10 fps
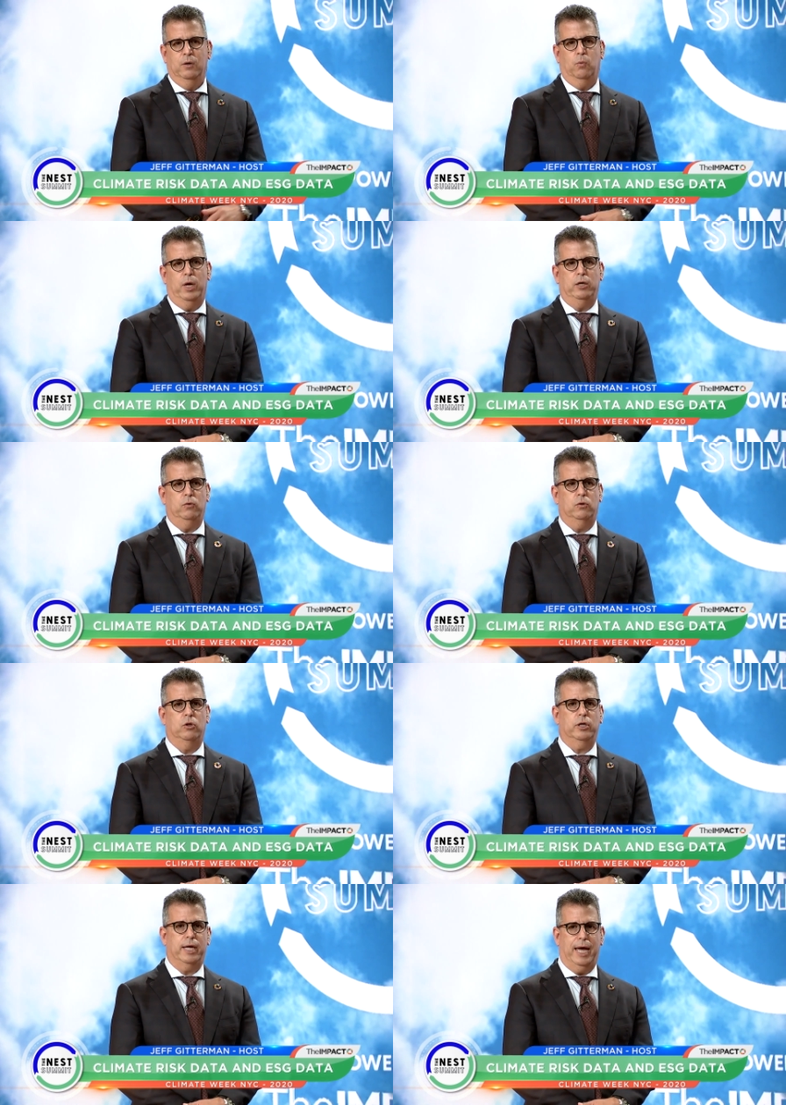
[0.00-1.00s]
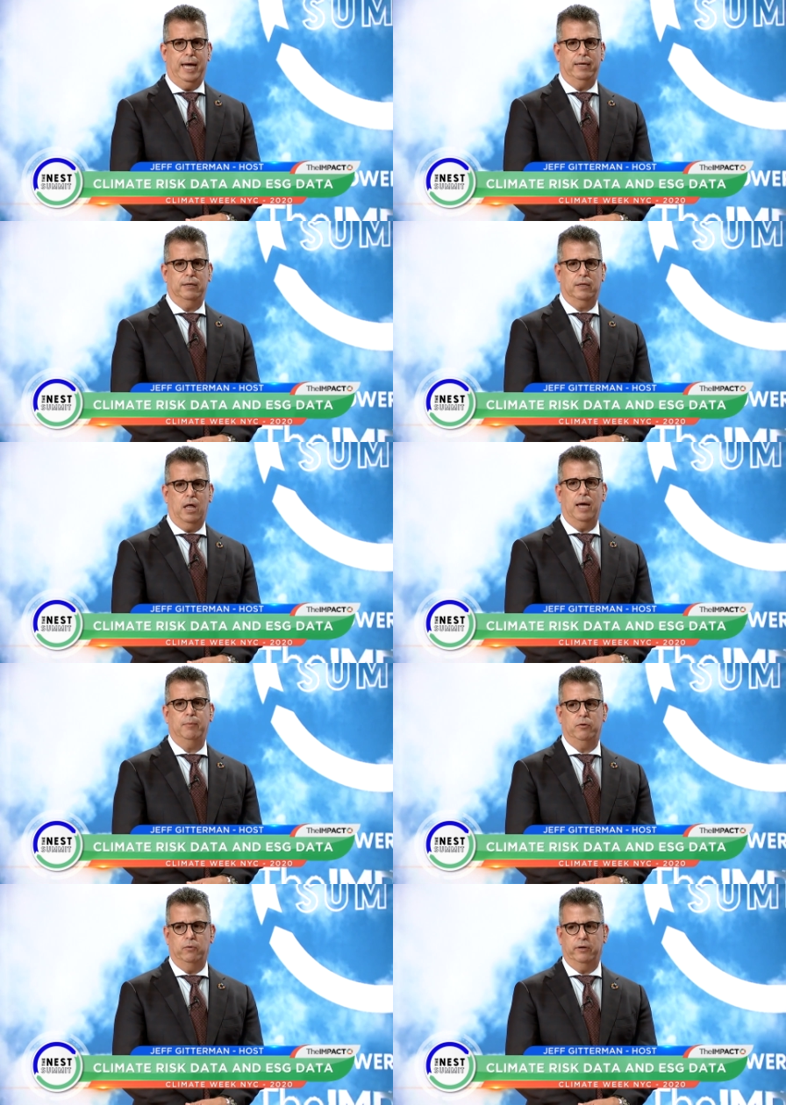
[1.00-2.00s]
When you look at
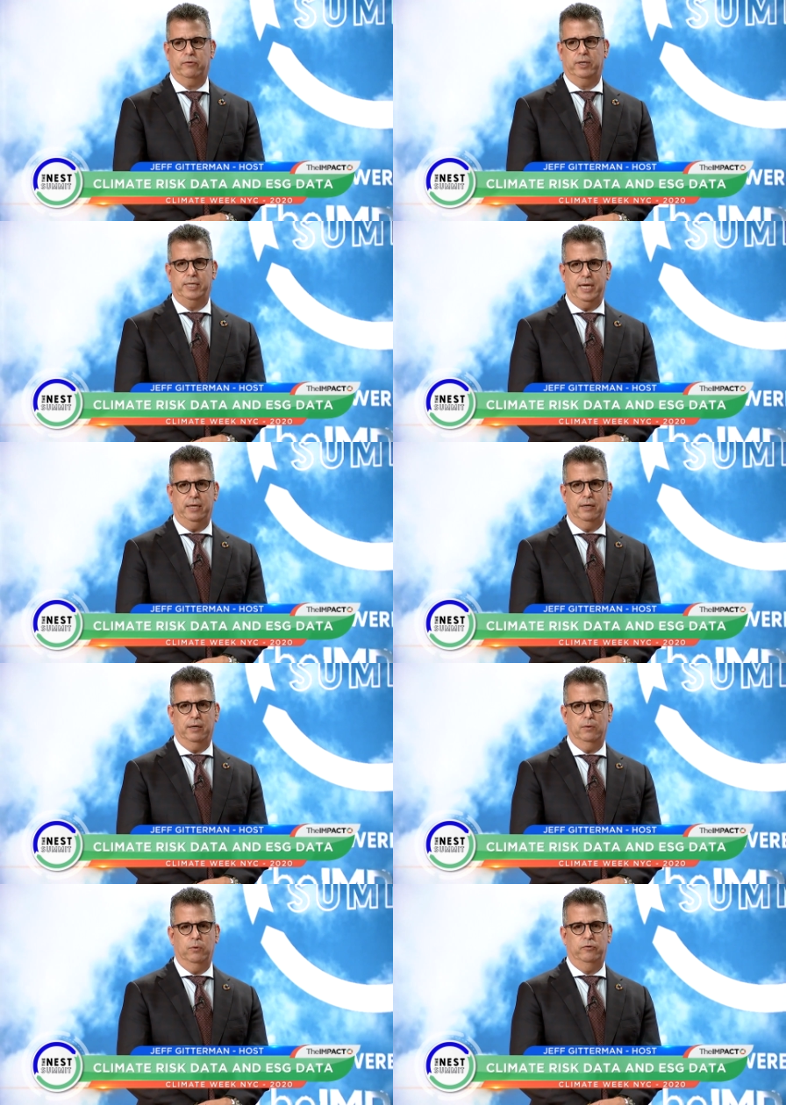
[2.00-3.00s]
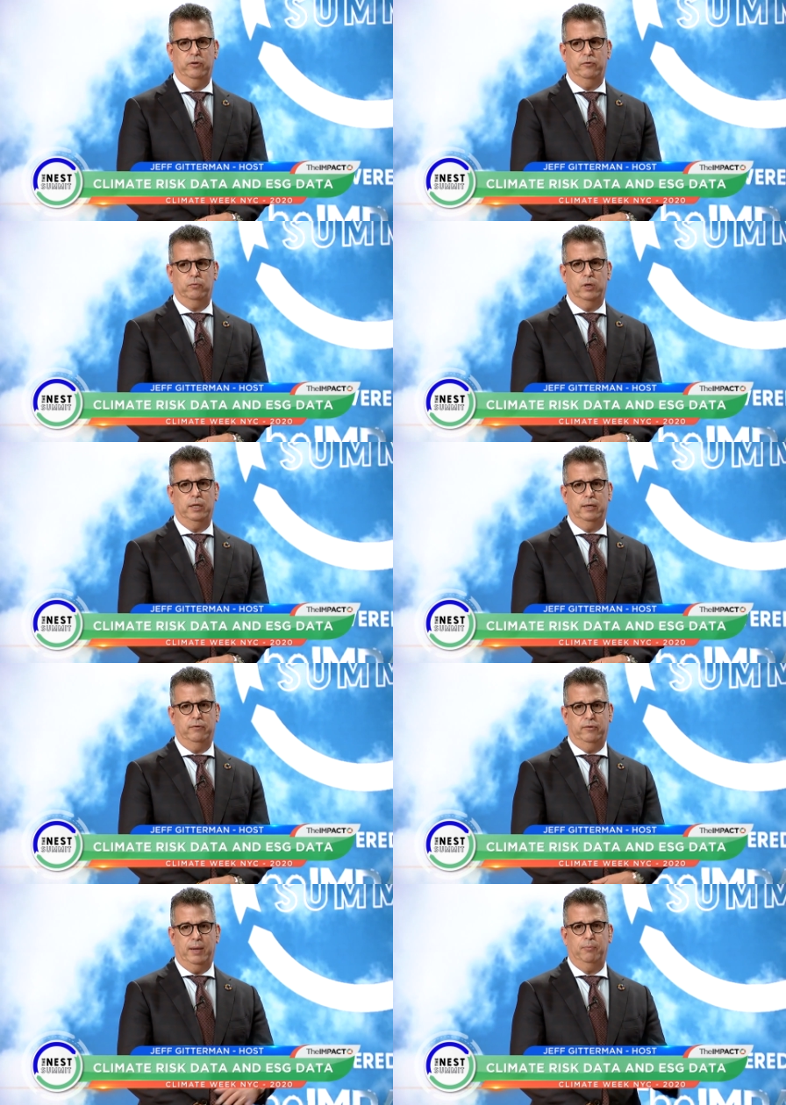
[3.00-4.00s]
climate risk data, which is really
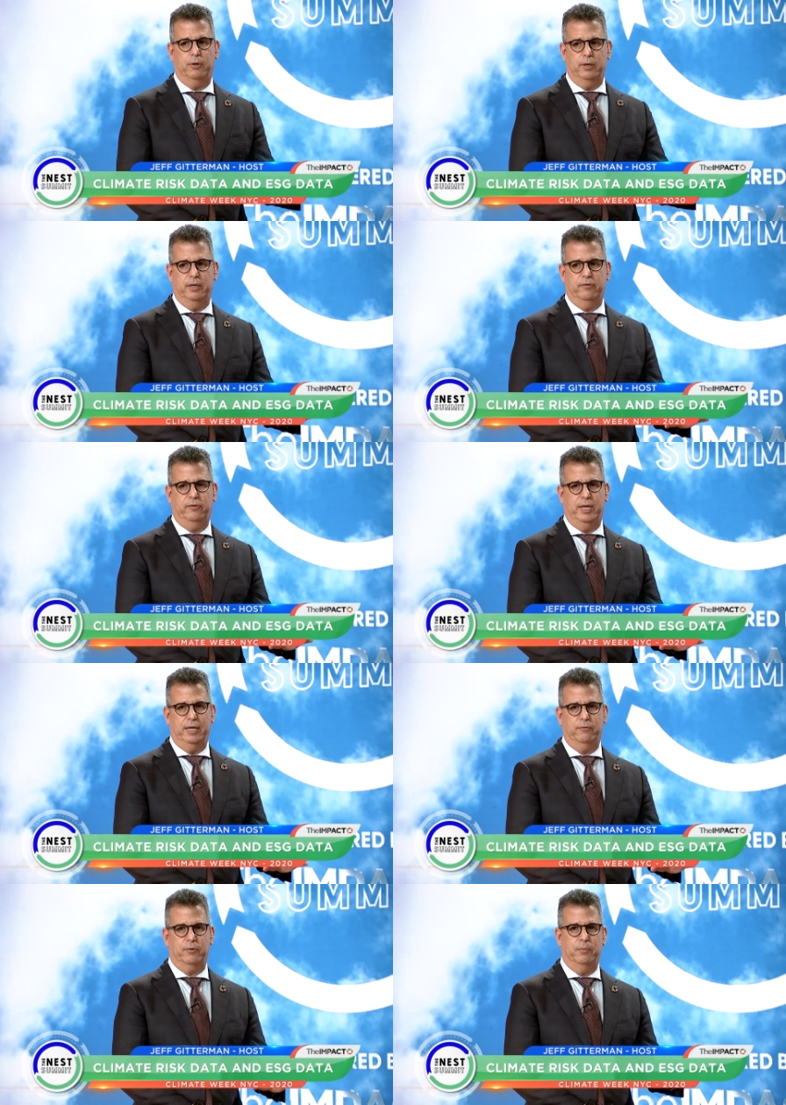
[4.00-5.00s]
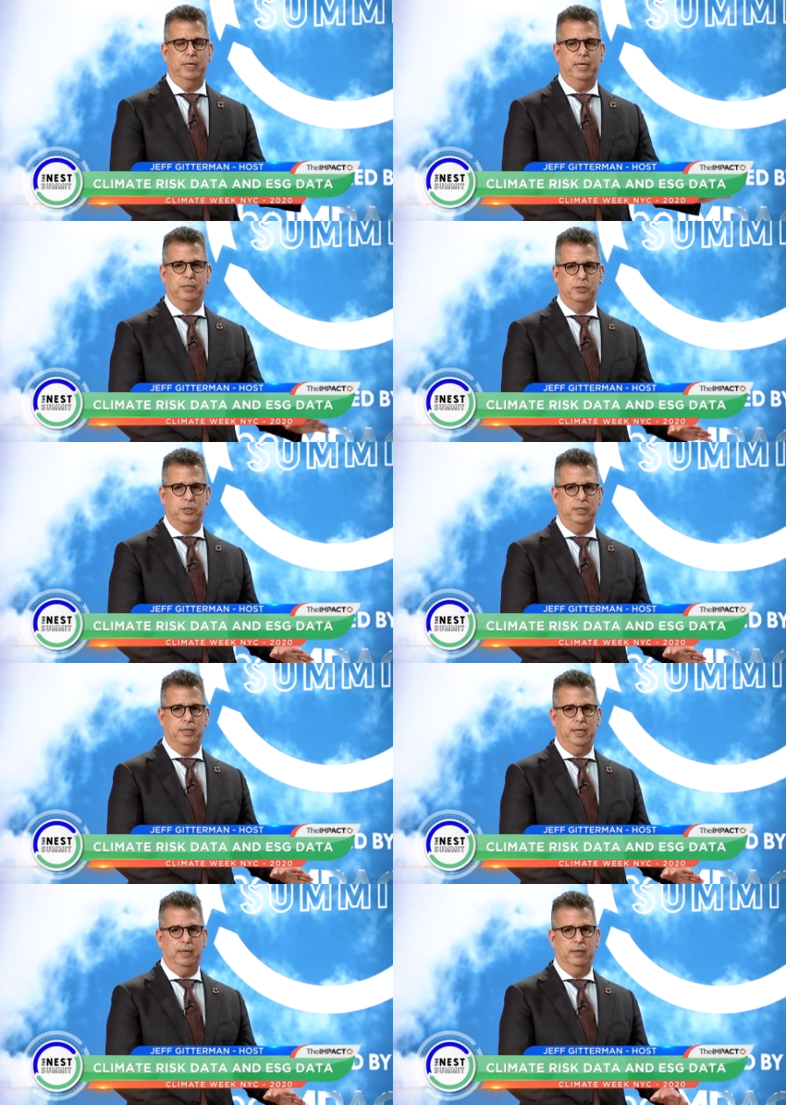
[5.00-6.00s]
separate and distinct from ESG
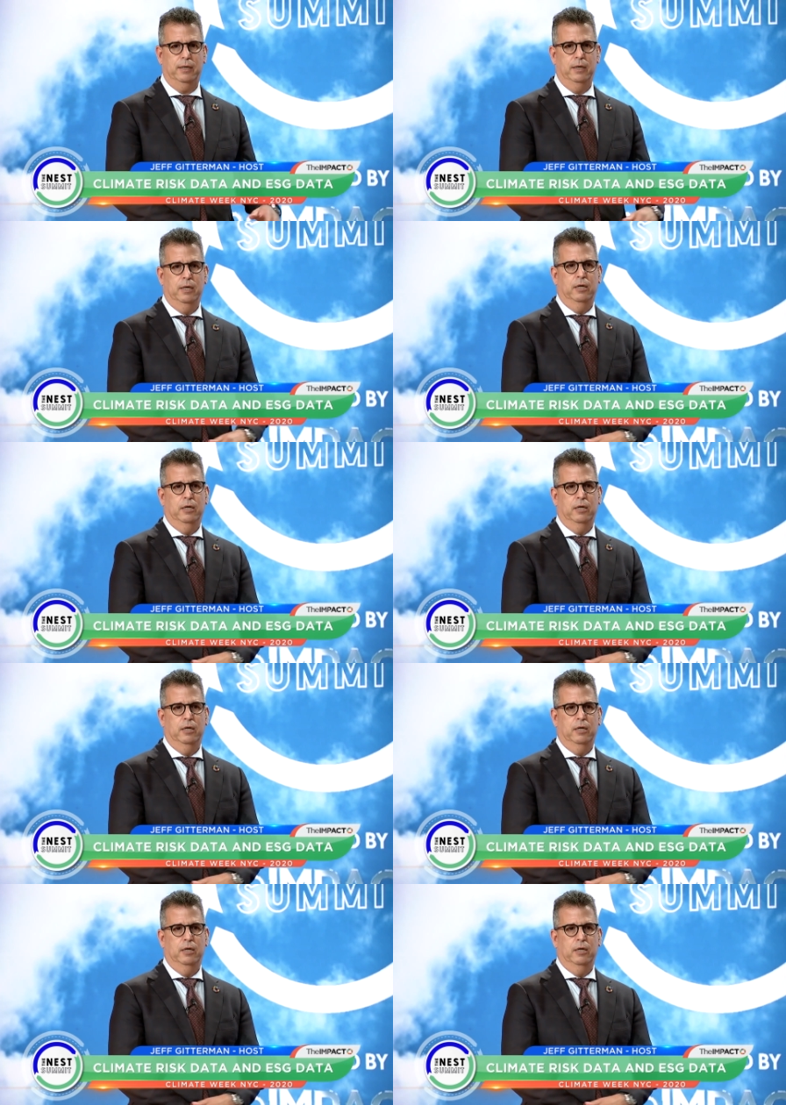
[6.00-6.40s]
data,